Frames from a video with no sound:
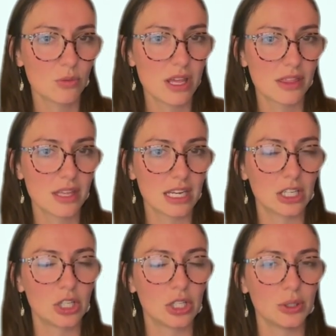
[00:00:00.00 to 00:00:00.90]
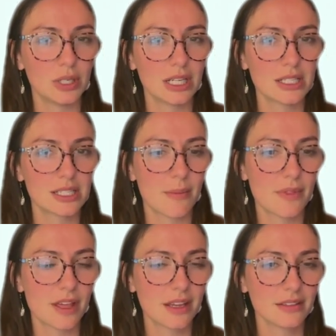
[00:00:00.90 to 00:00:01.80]
with including
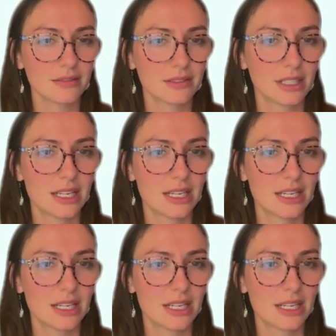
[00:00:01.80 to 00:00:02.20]
something